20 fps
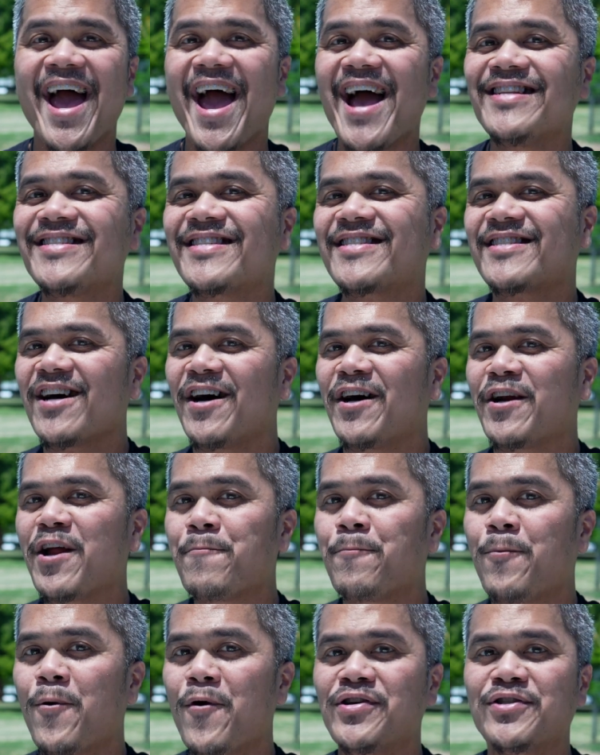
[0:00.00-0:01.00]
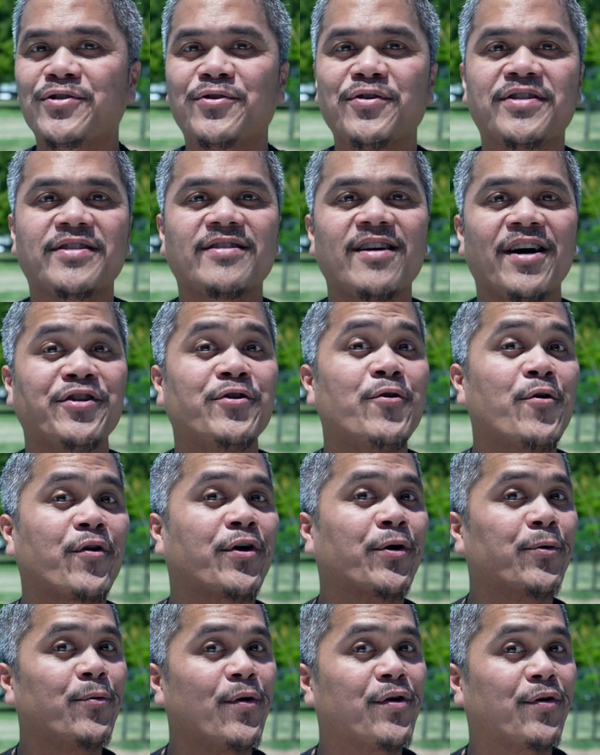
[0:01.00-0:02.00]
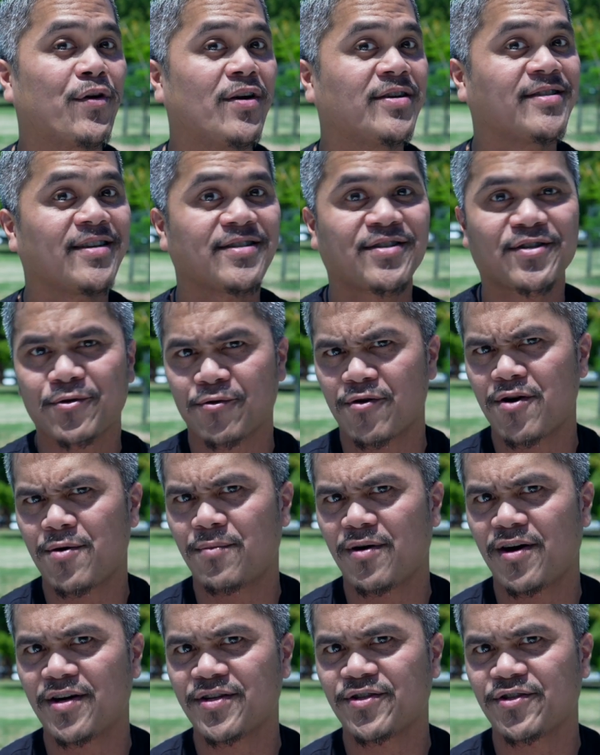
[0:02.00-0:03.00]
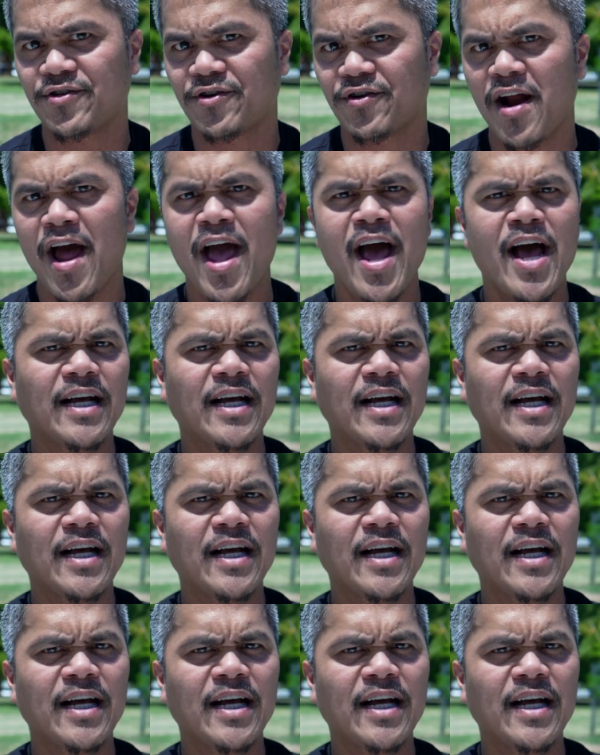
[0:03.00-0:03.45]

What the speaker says: and starting points to start your career as a Scrum Master.